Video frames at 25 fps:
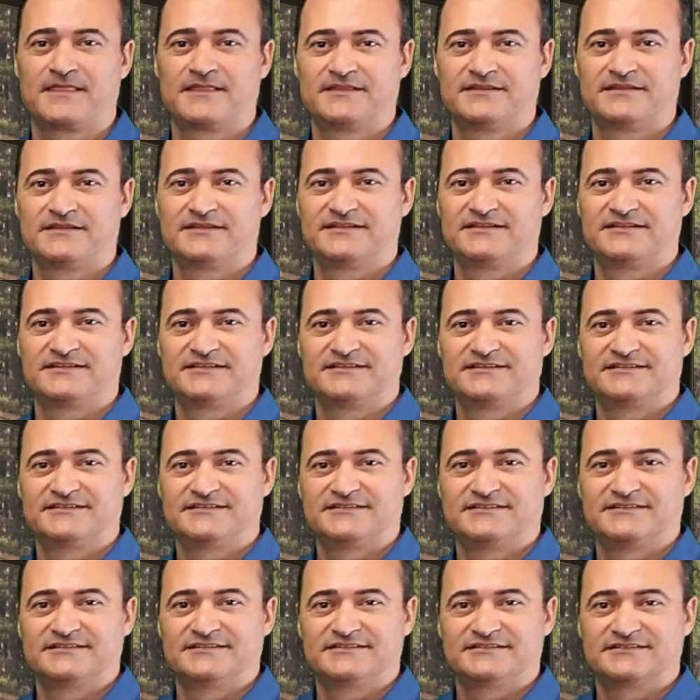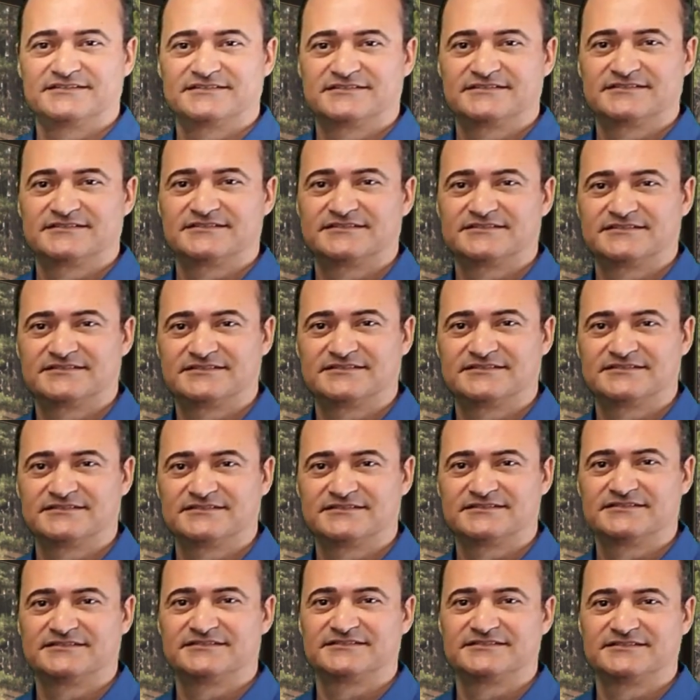
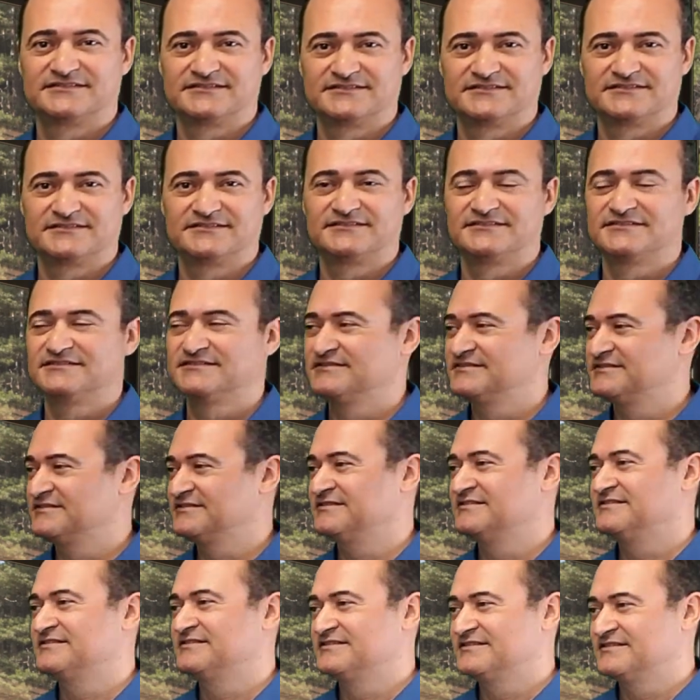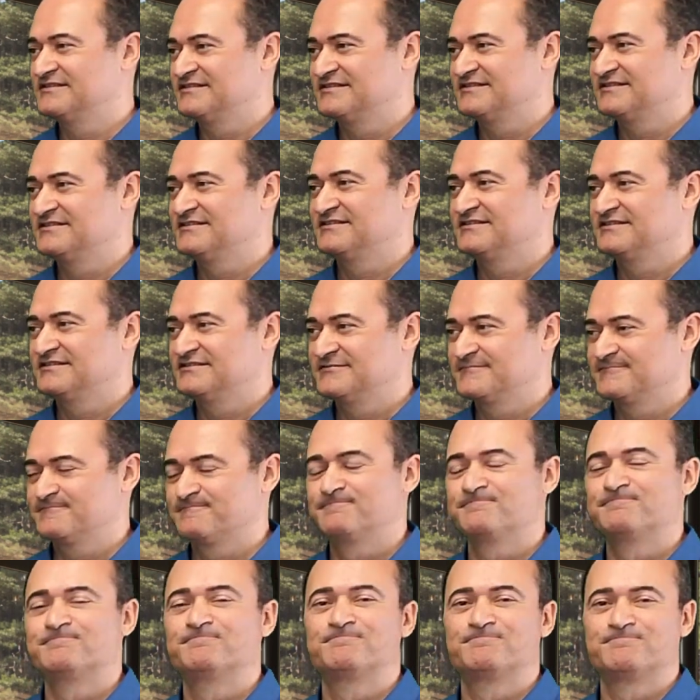
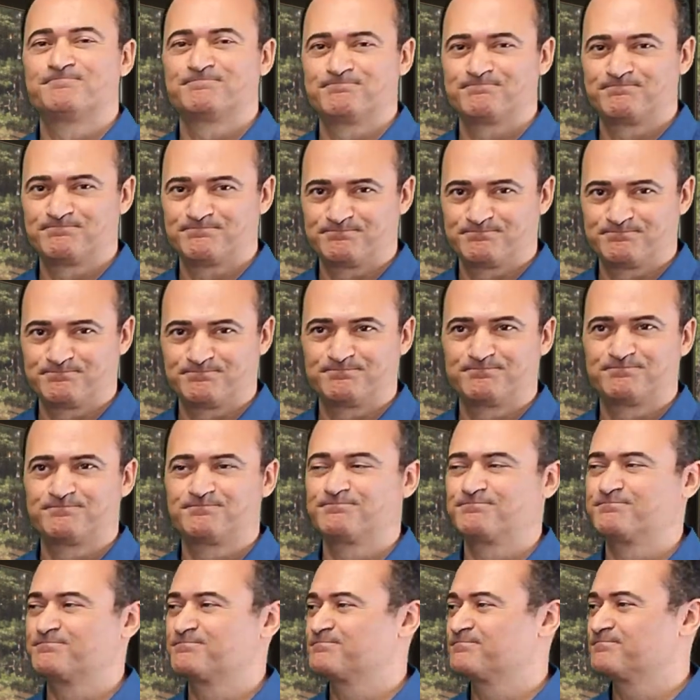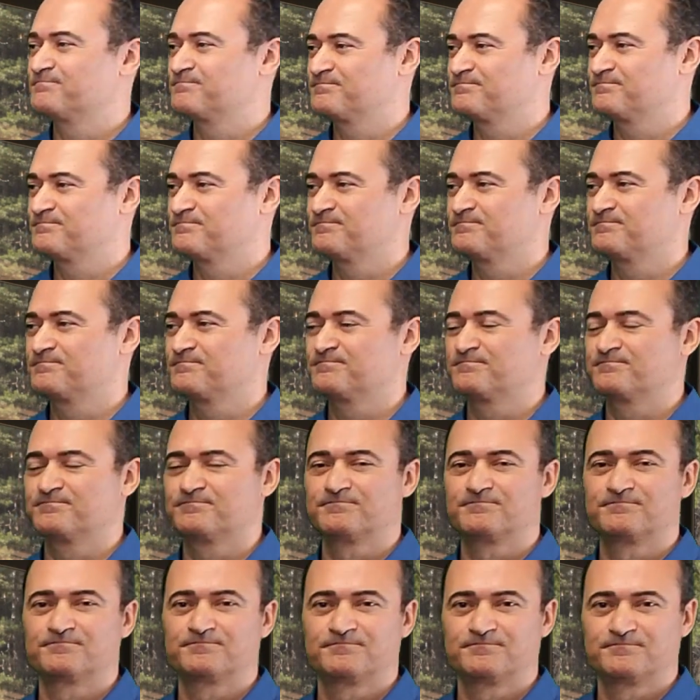
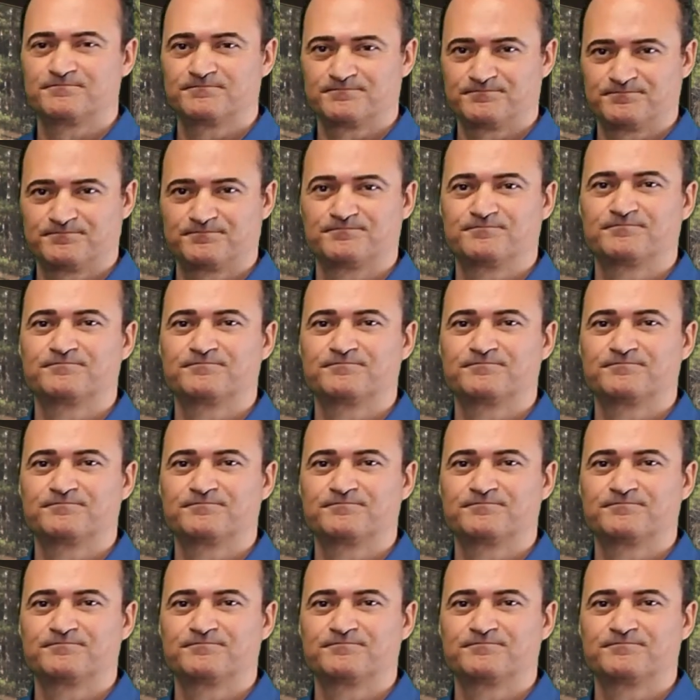[no speech]